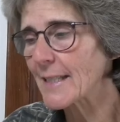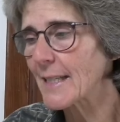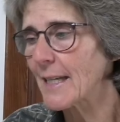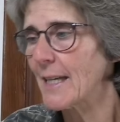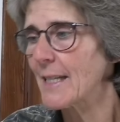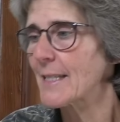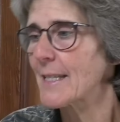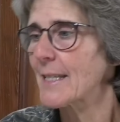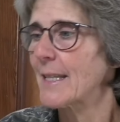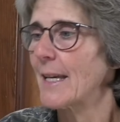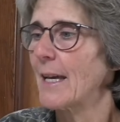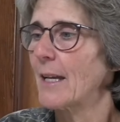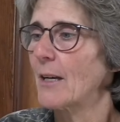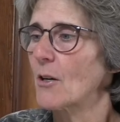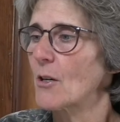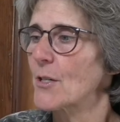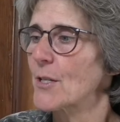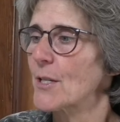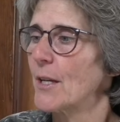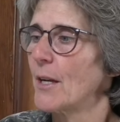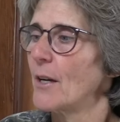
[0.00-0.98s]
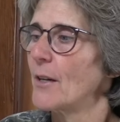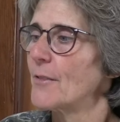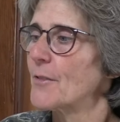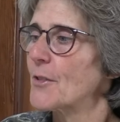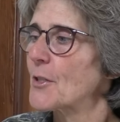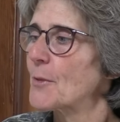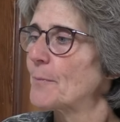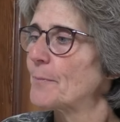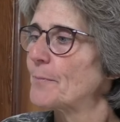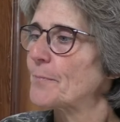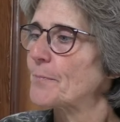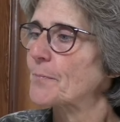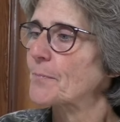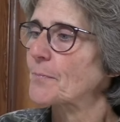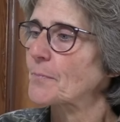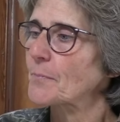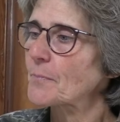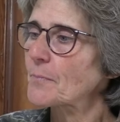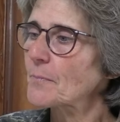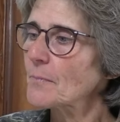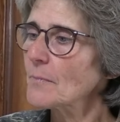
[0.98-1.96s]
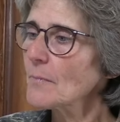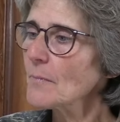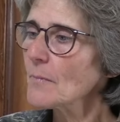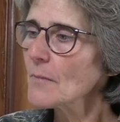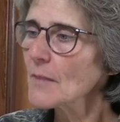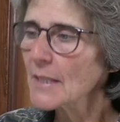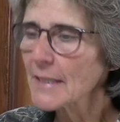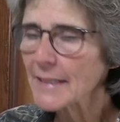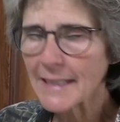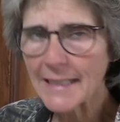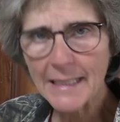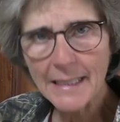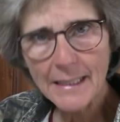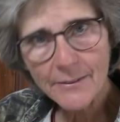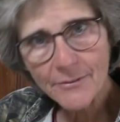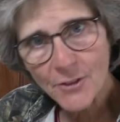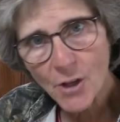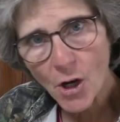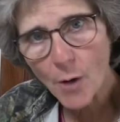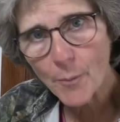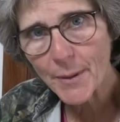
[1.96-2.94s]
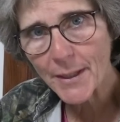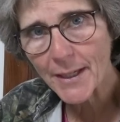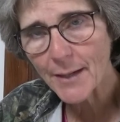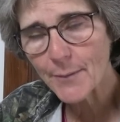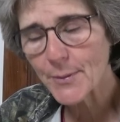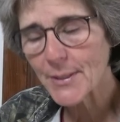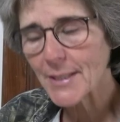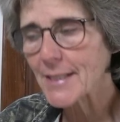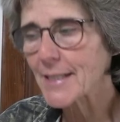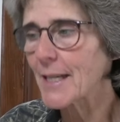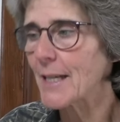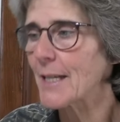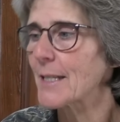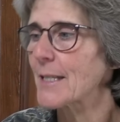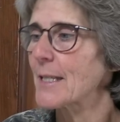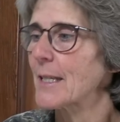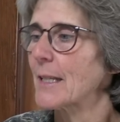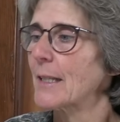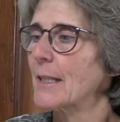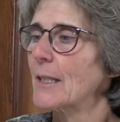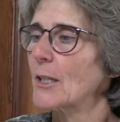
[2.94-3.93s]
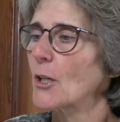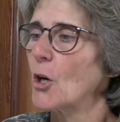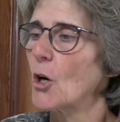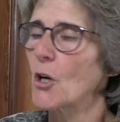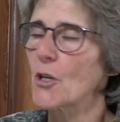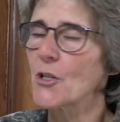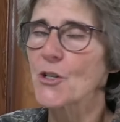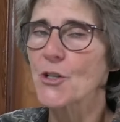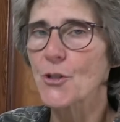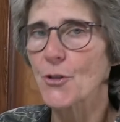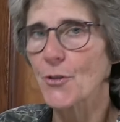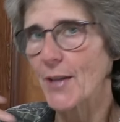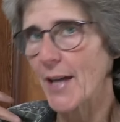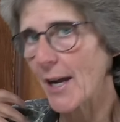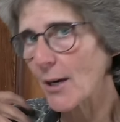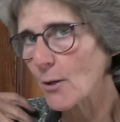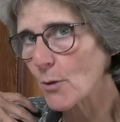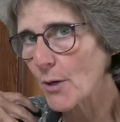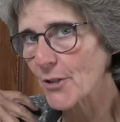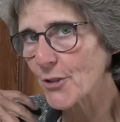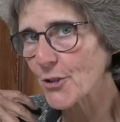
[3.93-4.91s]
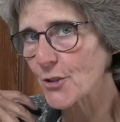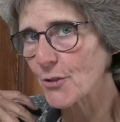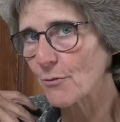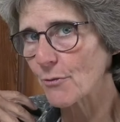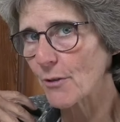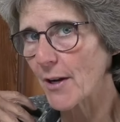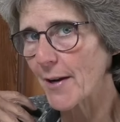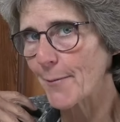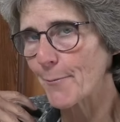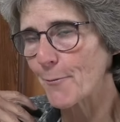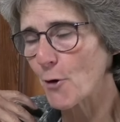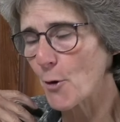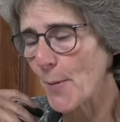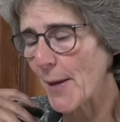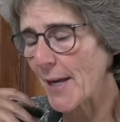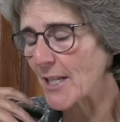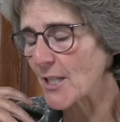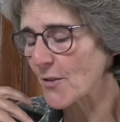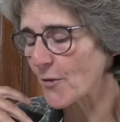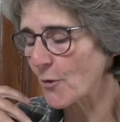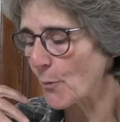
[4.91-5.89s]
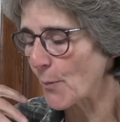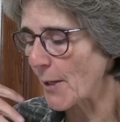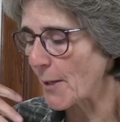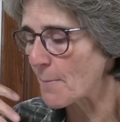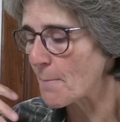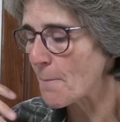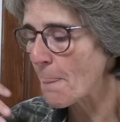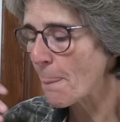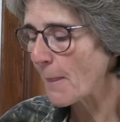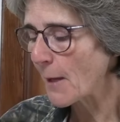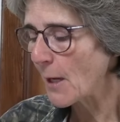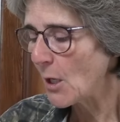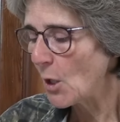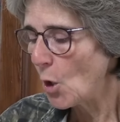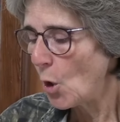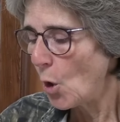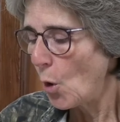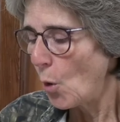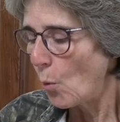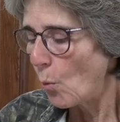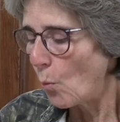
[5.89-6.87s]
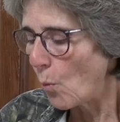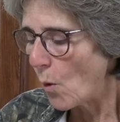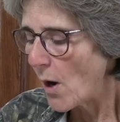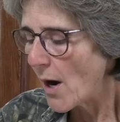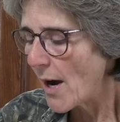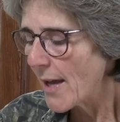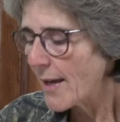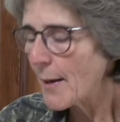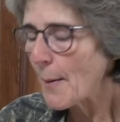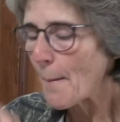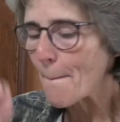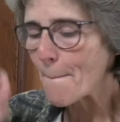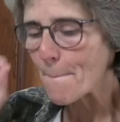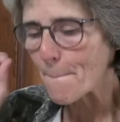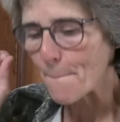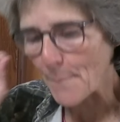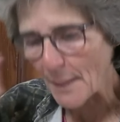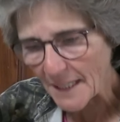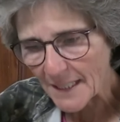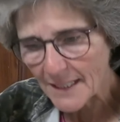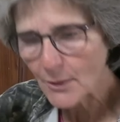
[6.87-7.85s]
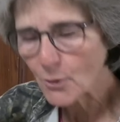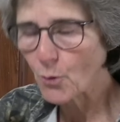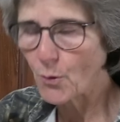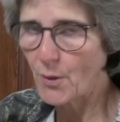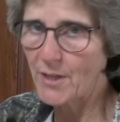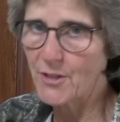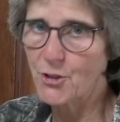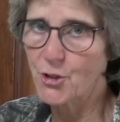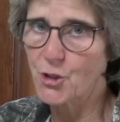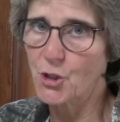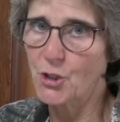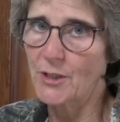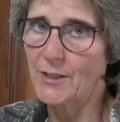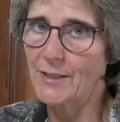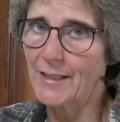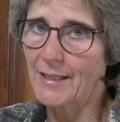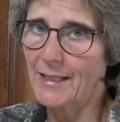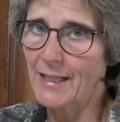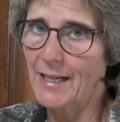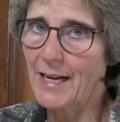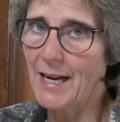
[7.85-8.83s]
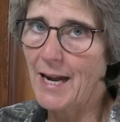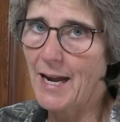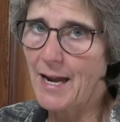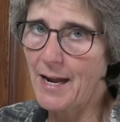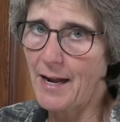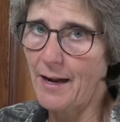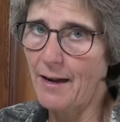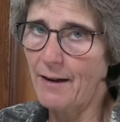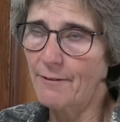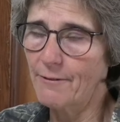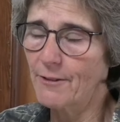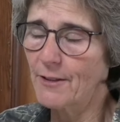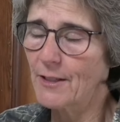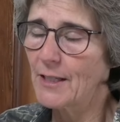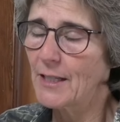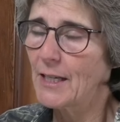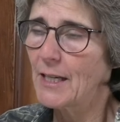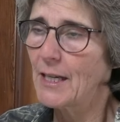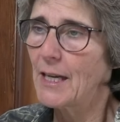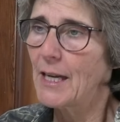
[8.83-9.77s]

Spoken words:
going to test that ourselves. Again, I've not been able to test it in the garden, so that question remains for me. One big question that I have,